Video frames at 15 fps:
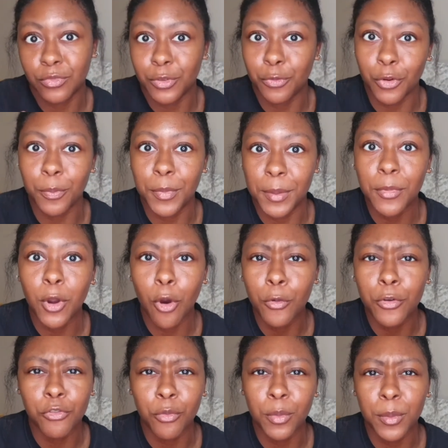remember
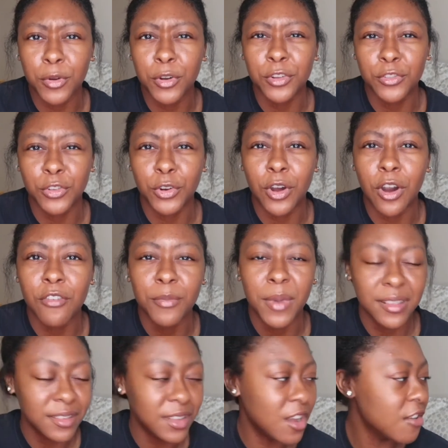always remember to turn off
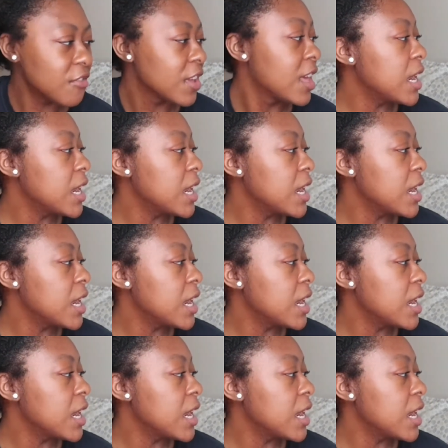my stuff